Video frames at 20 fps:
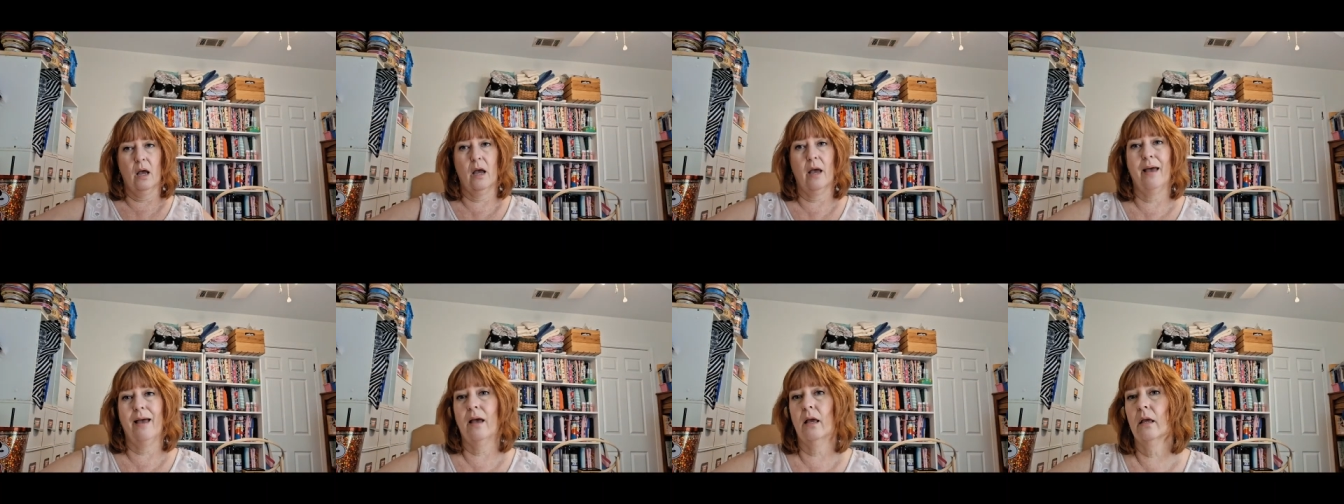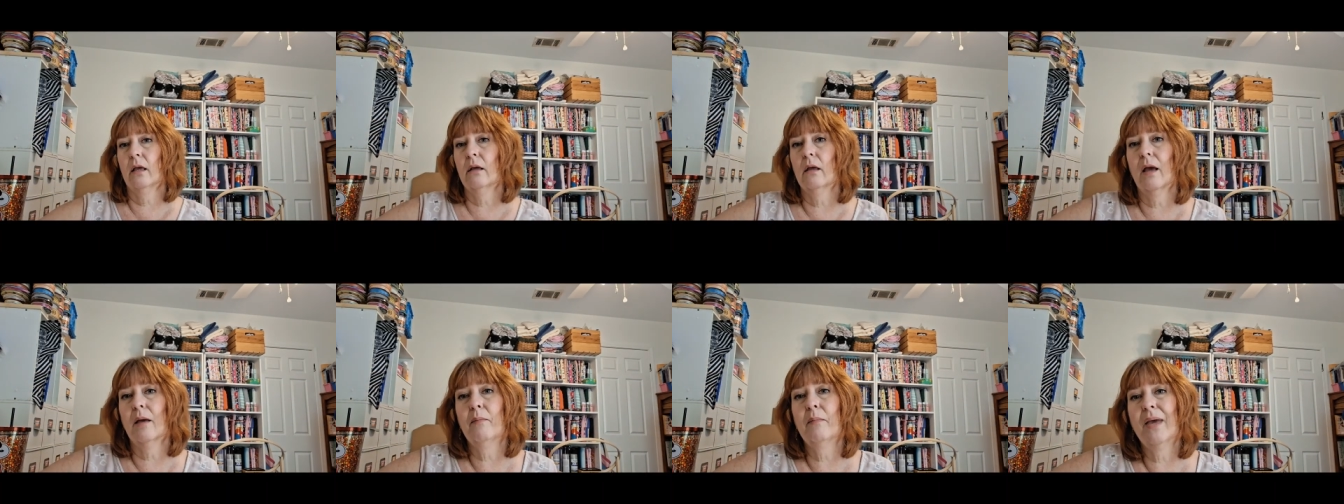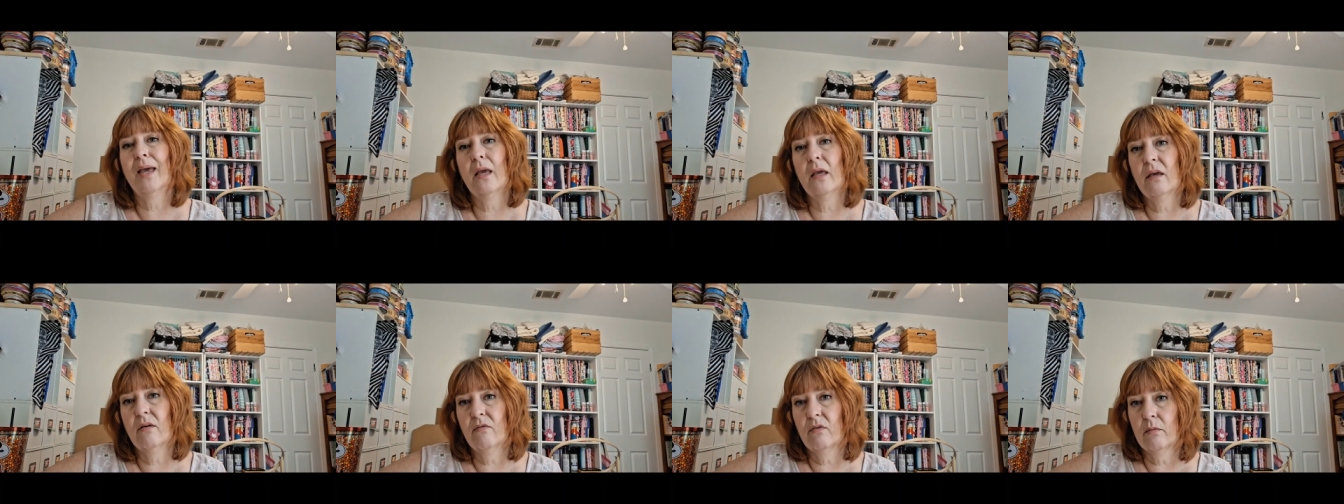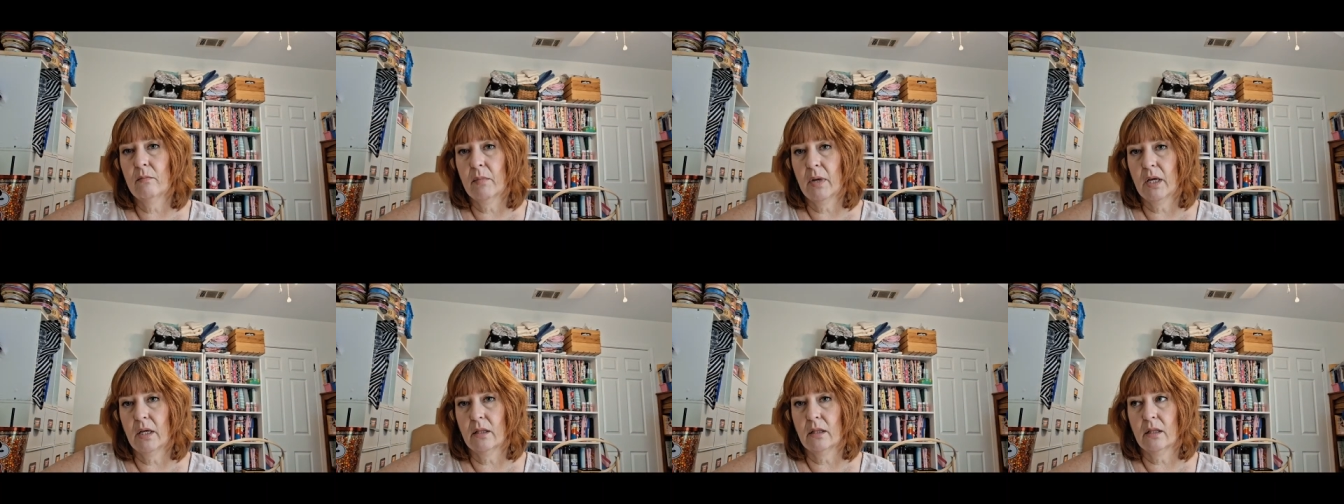I may
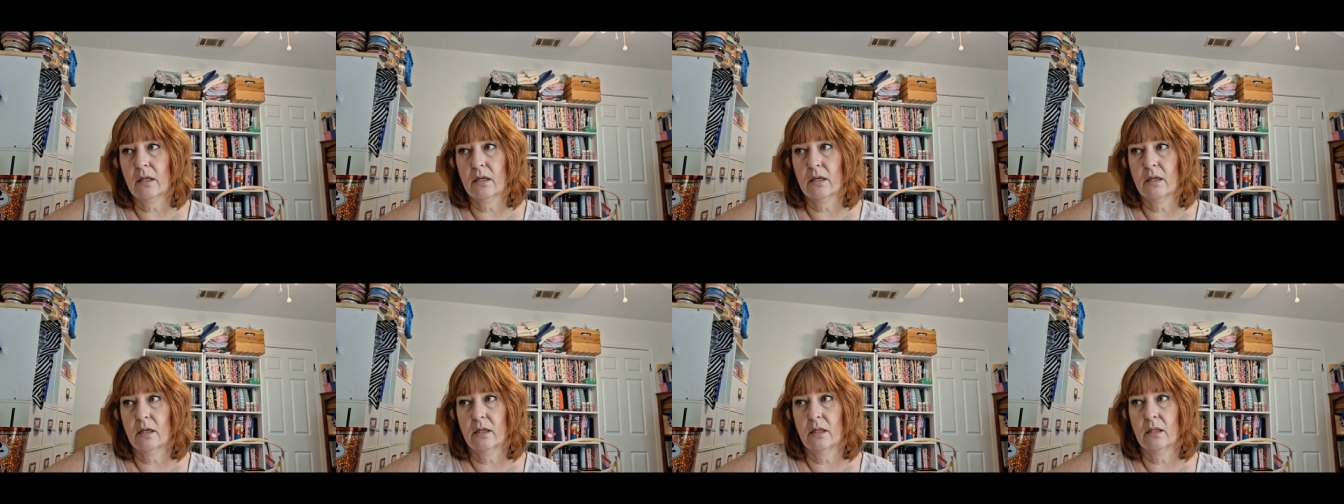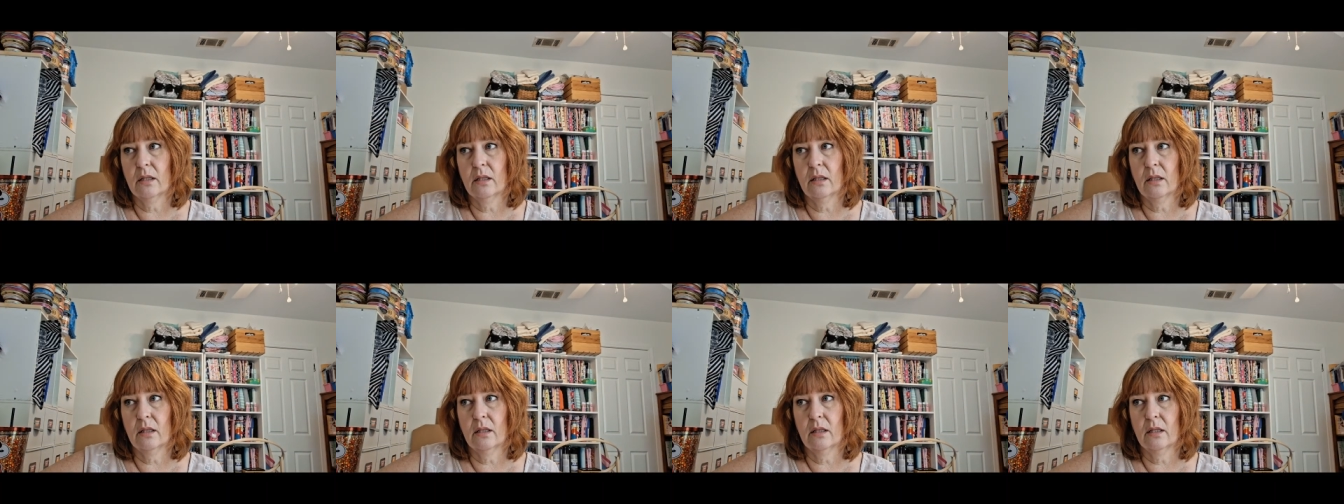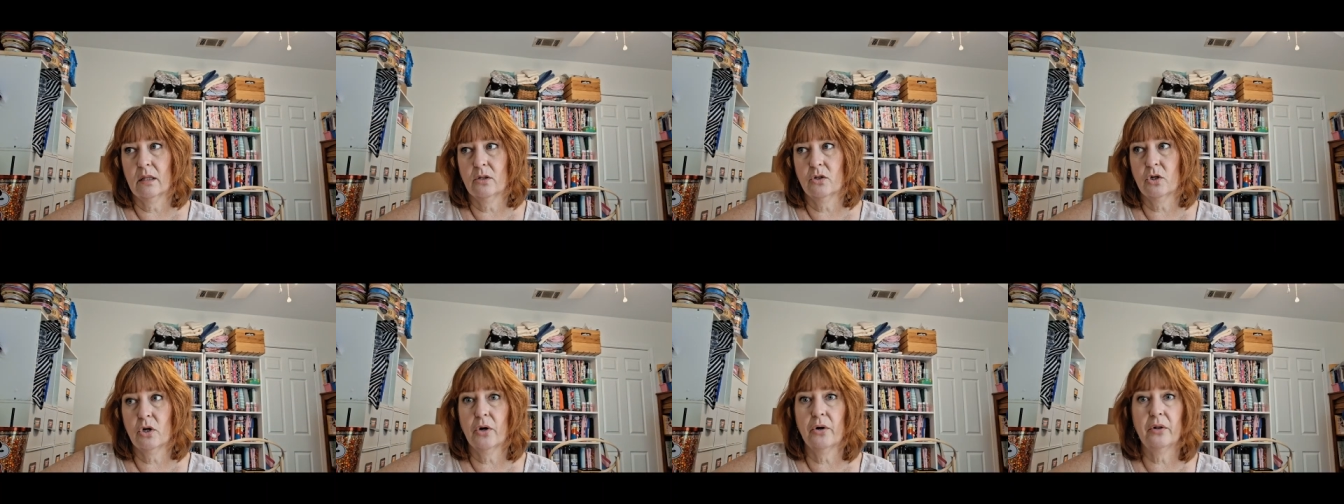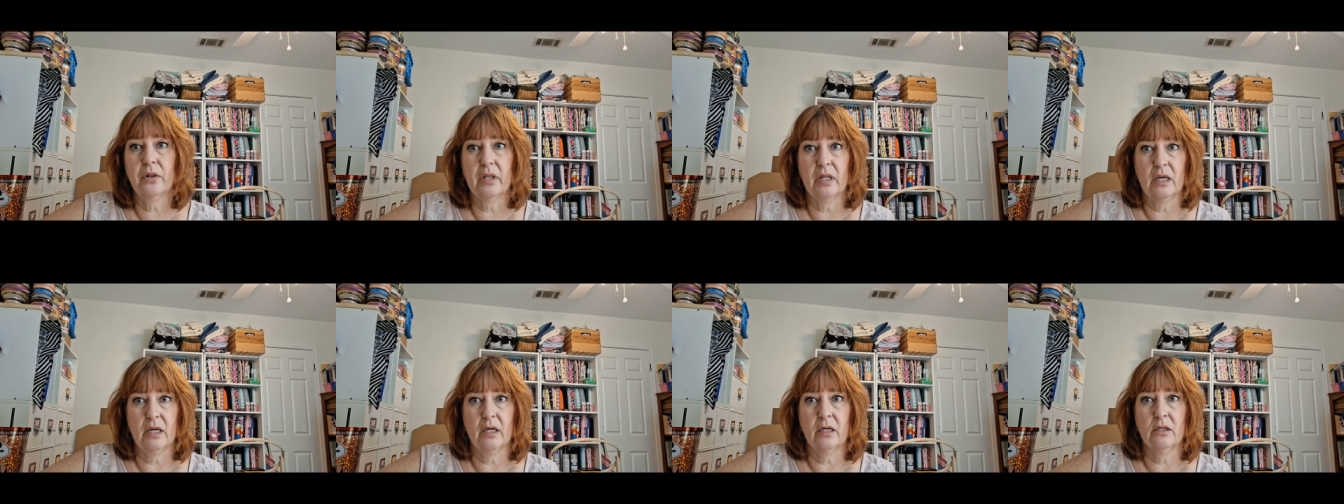even turn
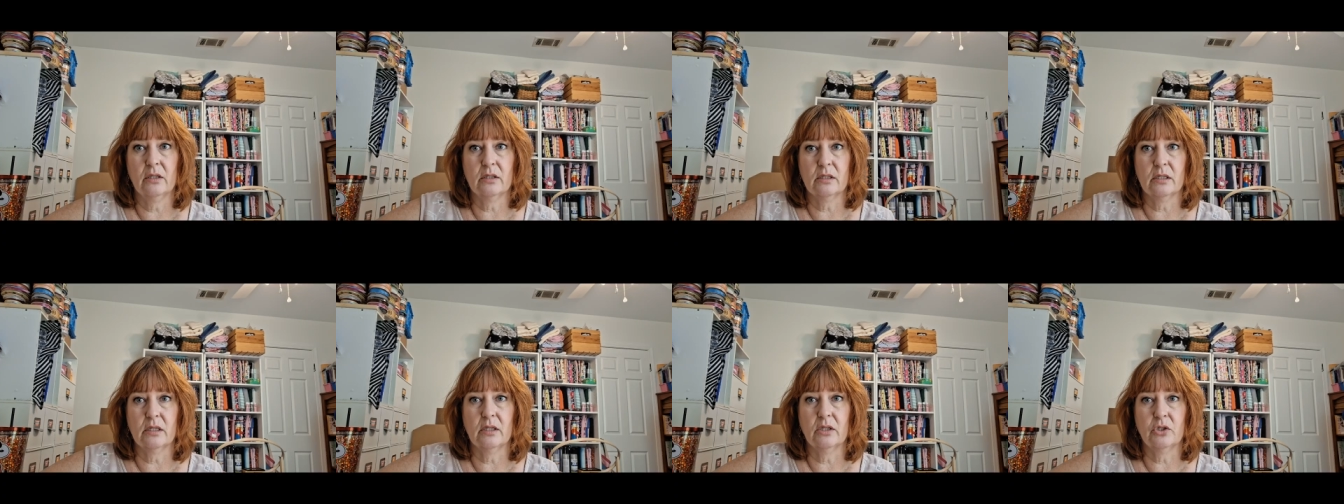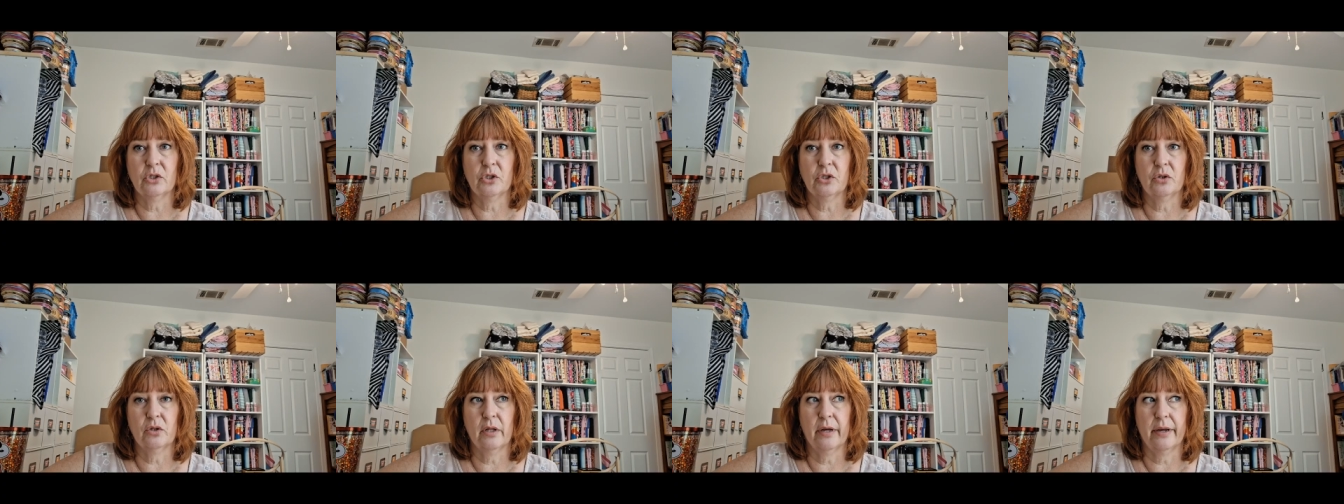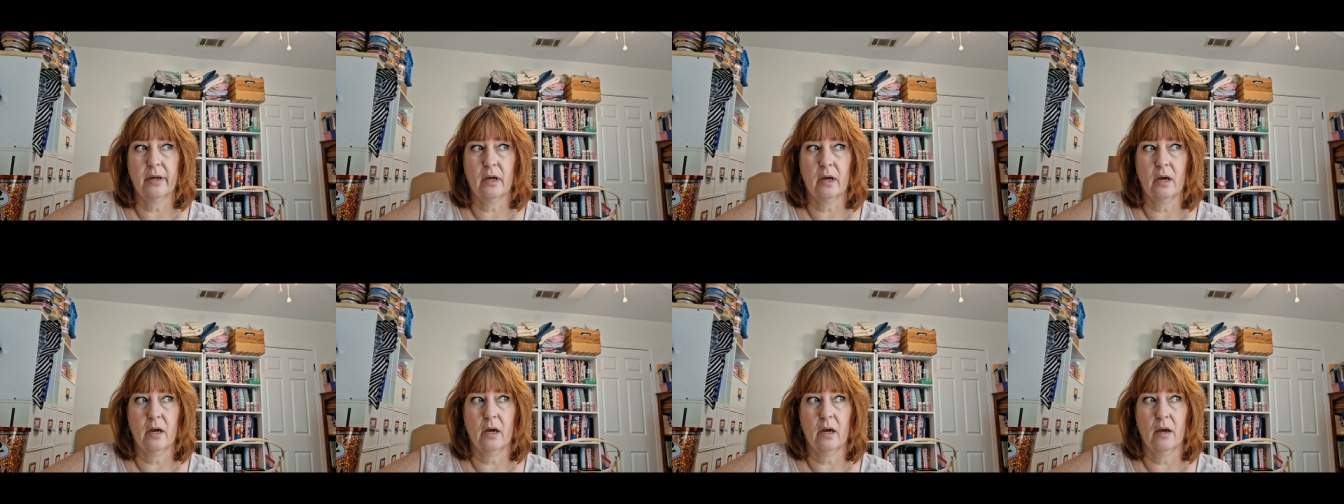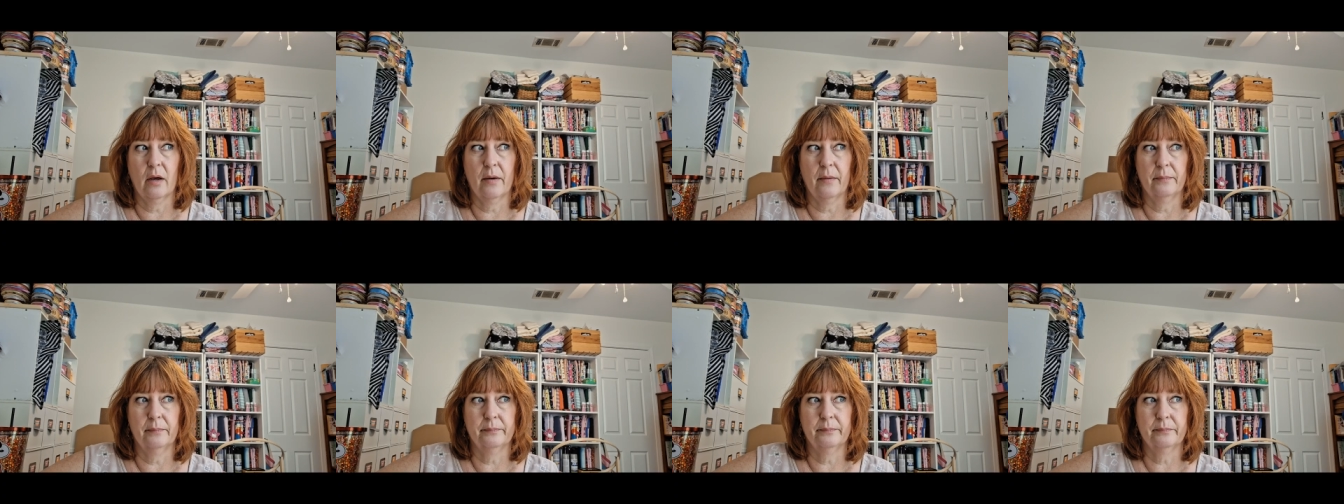these into like a